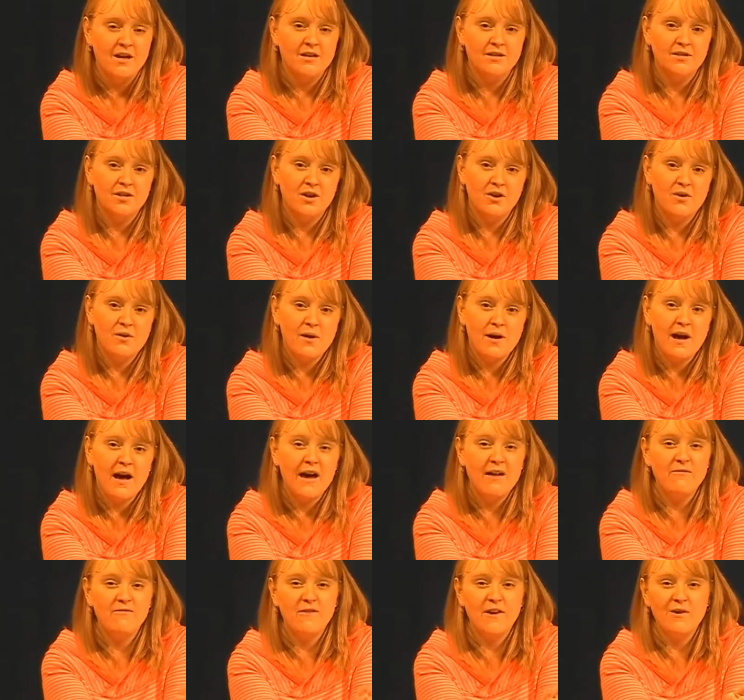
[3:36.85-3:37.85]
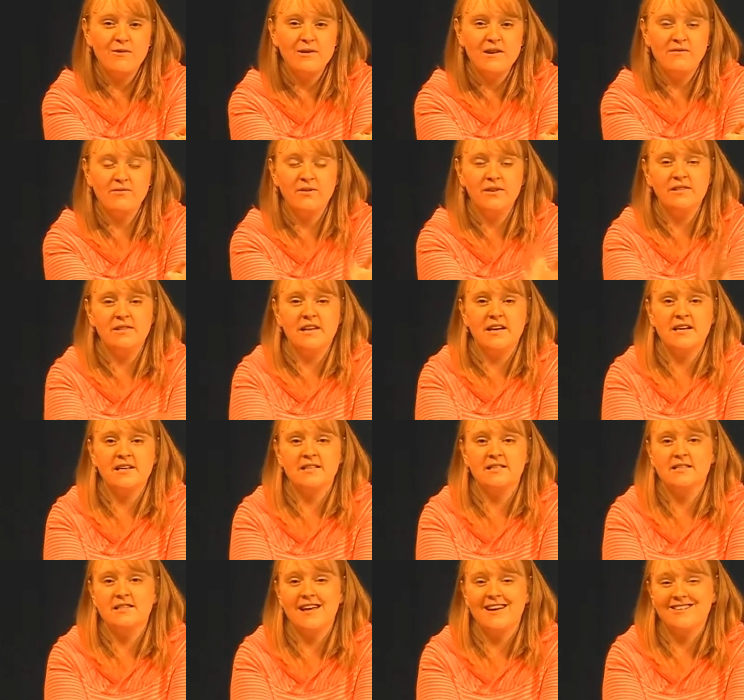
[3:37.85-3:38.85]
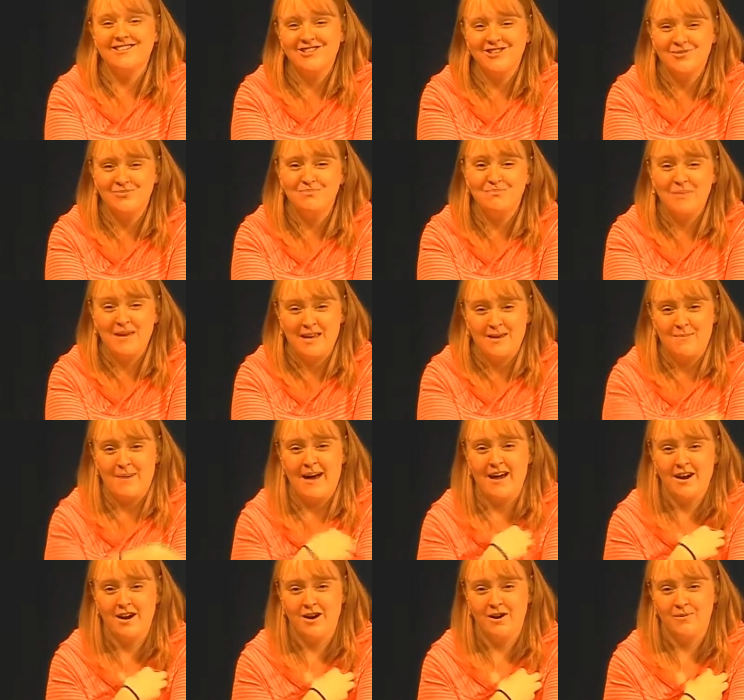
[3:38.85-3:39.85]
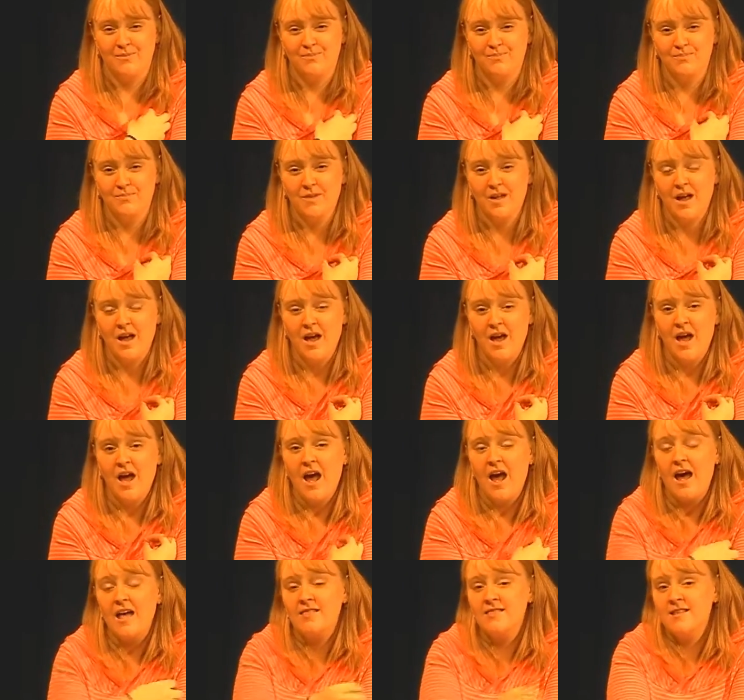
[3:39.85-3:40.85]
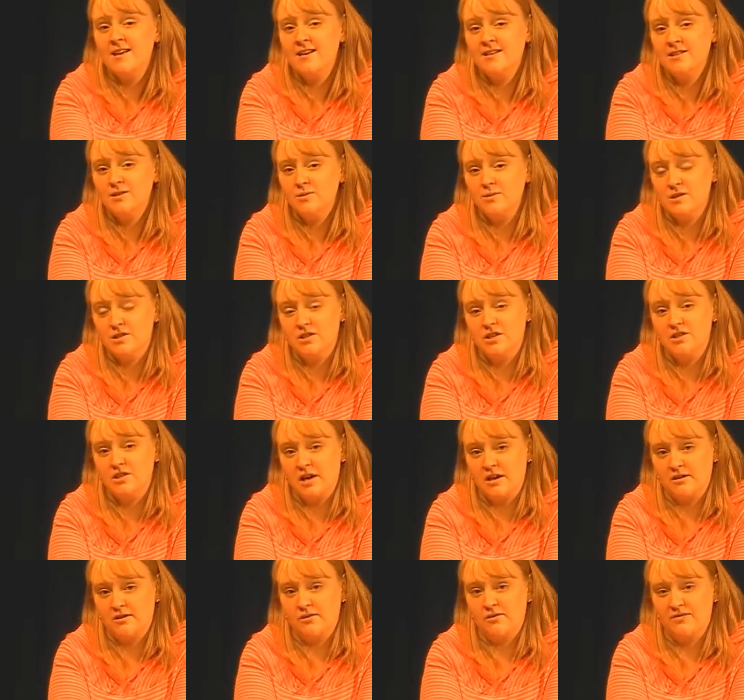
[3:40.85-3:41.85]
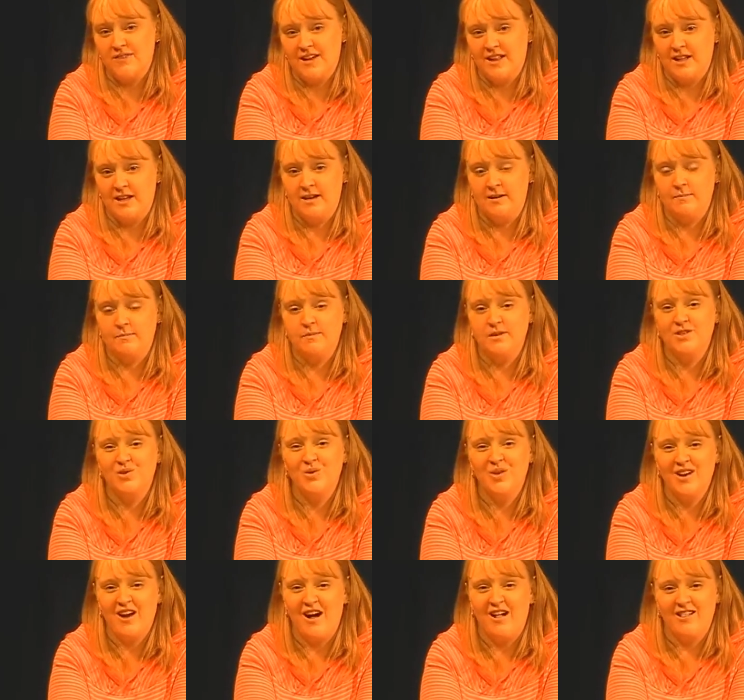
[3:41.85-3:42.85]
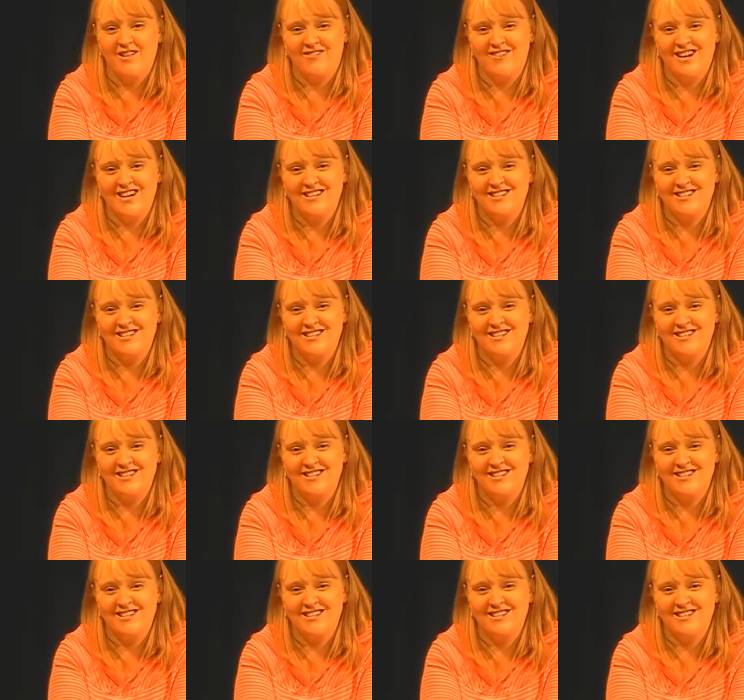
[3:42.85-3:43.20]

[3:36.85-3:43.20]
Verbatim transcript: So I found different things that suit me better. And this was the general feeling between all of